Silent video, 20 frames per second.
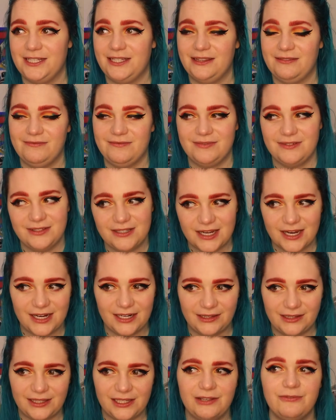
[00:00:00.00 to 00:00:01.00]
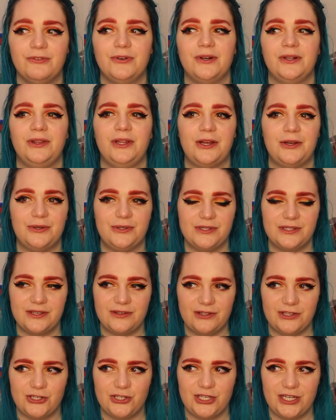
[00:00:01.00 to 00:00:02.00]
and kind of leave her alone
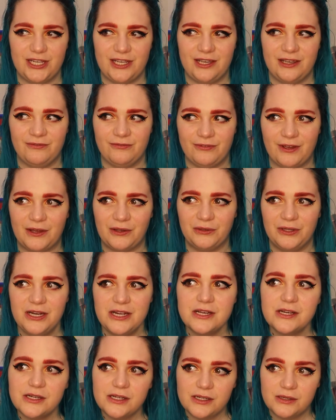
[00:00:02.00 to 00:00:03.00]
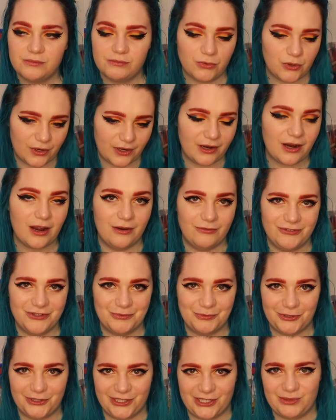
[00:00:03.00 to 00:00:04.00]
so that she felt more
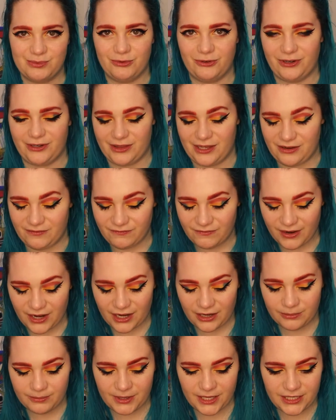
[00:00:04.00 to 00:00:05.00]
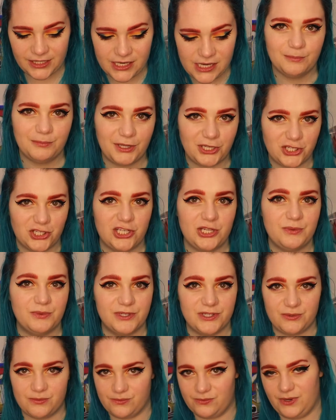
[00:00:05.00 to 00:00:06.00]
comfortable exploring the environment, but she
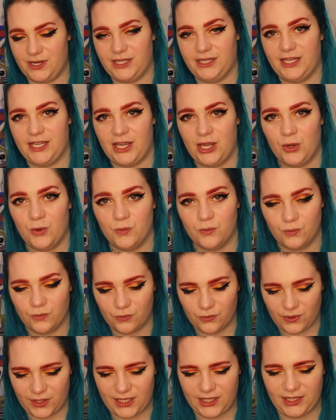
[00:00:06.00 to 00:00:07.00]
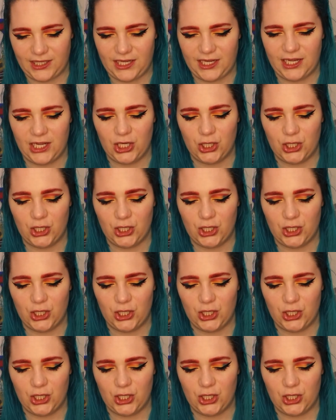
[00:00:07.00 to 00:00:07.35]
was really, really